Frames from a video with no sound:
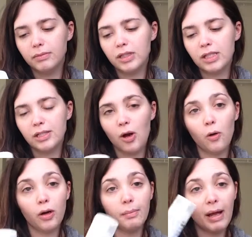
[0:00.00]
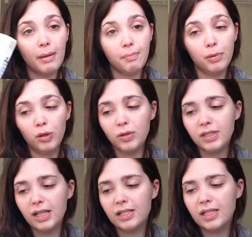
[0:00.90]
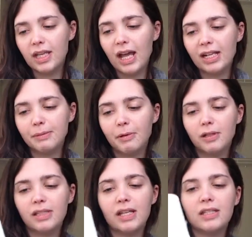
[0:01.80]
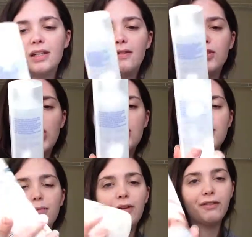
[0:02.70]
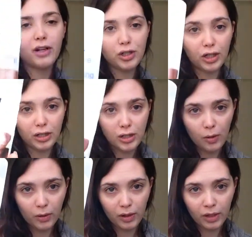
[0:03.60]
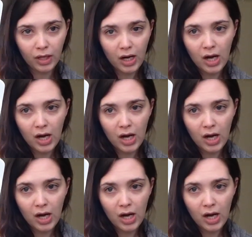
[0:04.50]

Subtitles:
this toner by Boots. It's the Expert Sensitive Gentle Refreshing Toner.